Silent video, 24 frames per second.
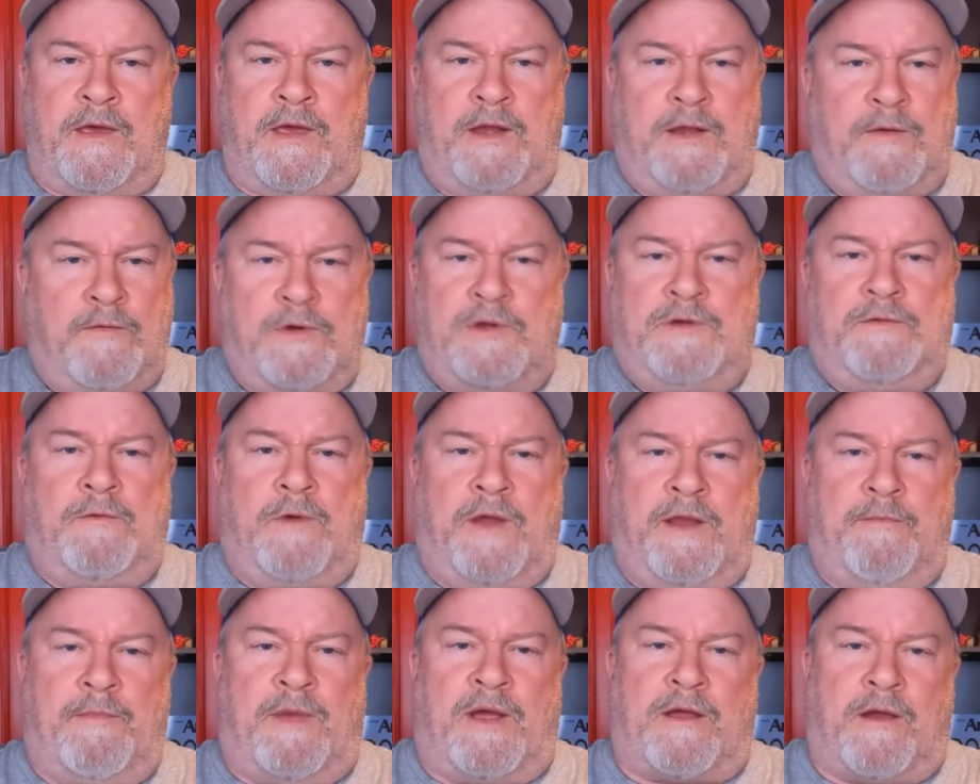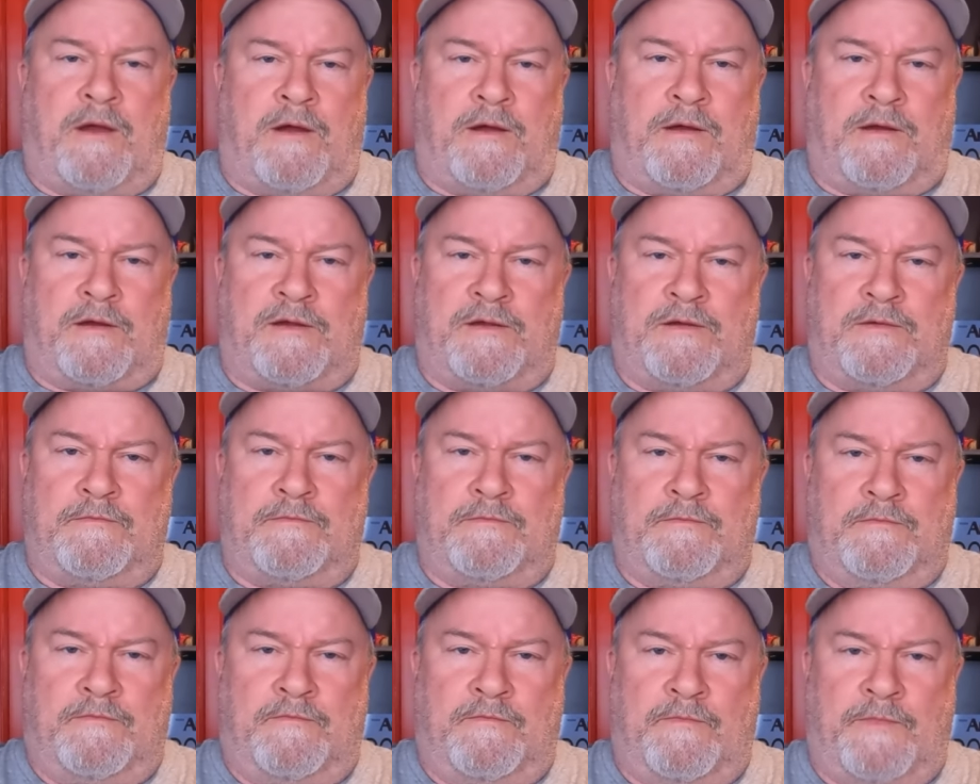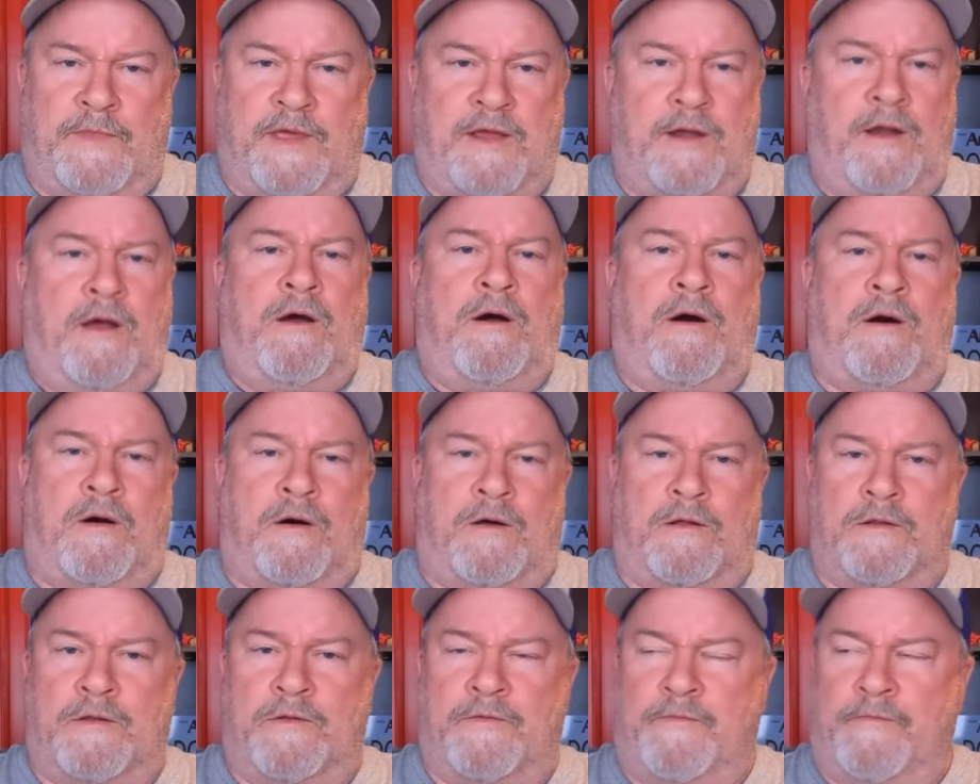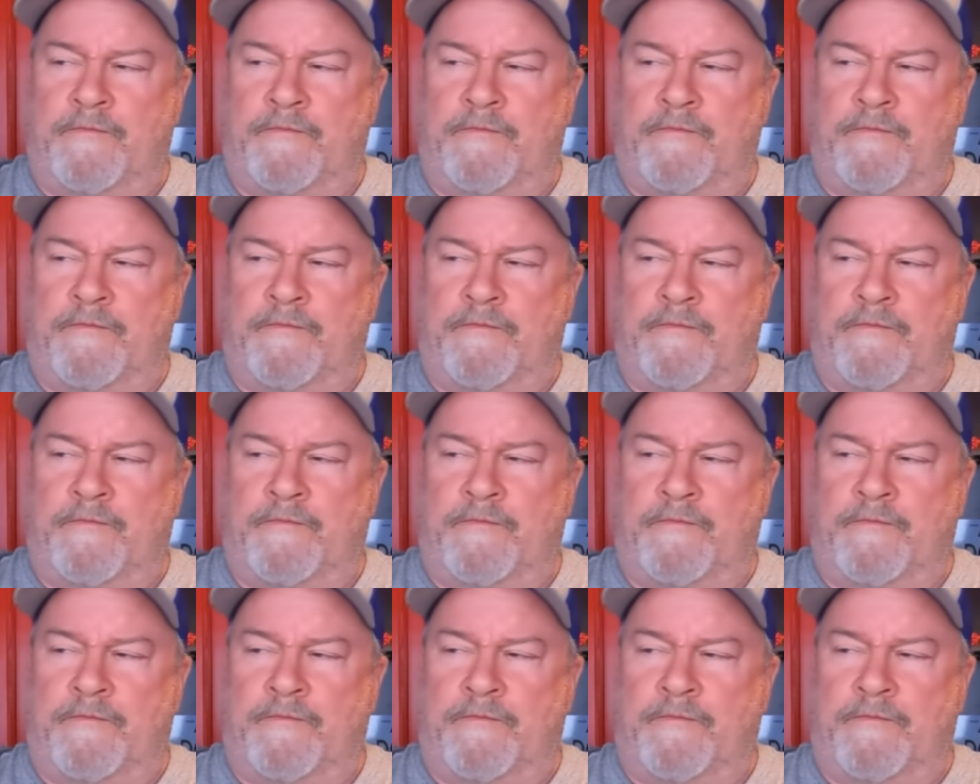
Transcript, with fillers: And it wouldn't read my card at all.